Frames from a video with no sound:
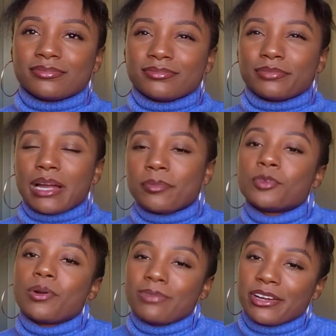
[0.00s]
probably
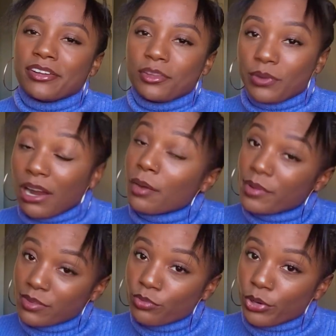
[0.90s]
one way or another we are
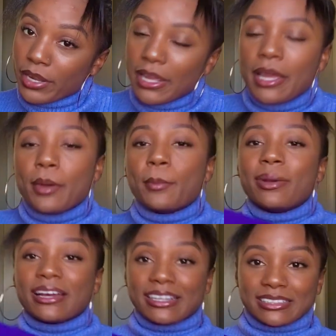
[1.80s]
paying for it.
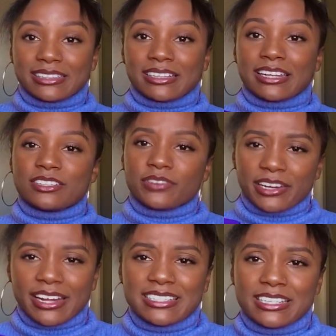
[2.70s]
But it is very
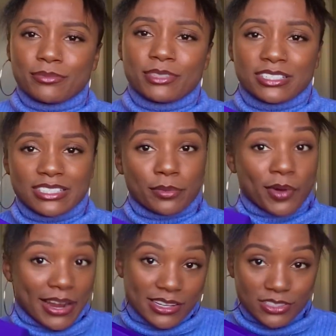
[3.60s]
nice of them to
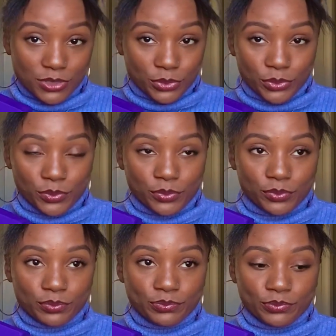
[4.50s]
surprise you
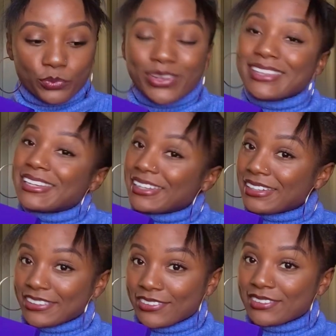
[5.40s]
with the
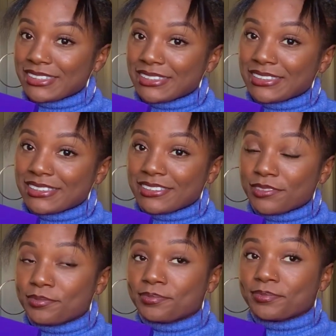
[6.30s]
gifts.
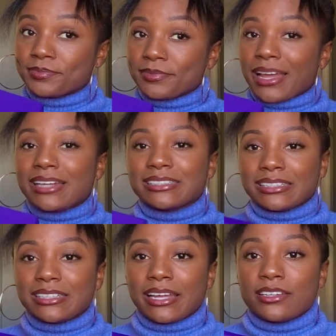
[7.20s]
I just think
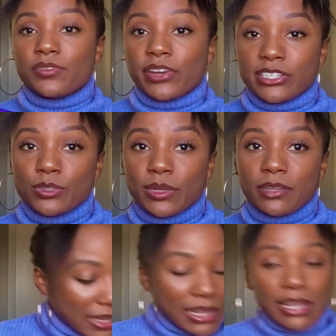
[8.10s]
that is very sweet.
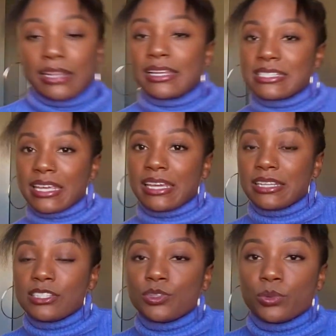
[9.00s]
Let's get
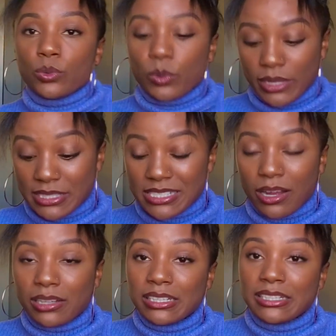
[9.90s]
into
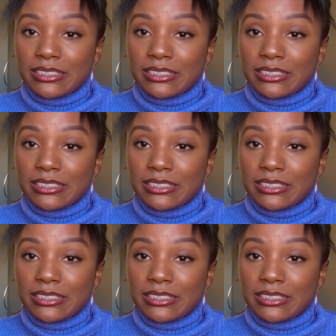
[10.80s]
installing this